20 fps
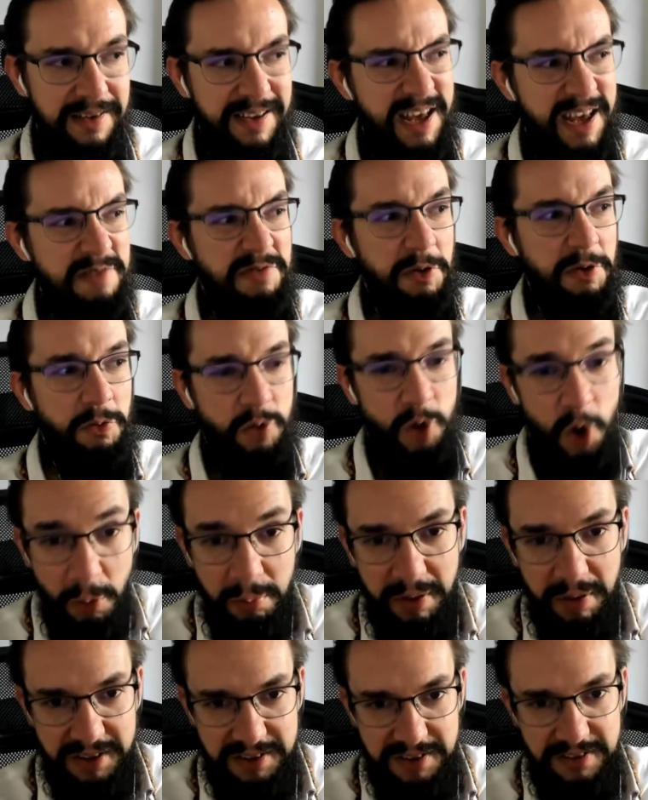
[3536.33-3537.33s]
If a
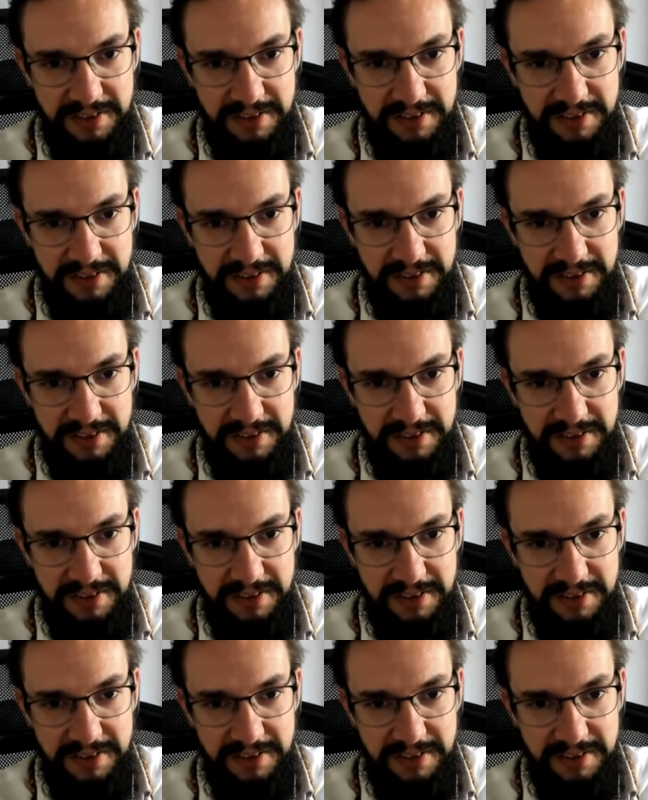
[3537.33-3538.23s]
robot does that,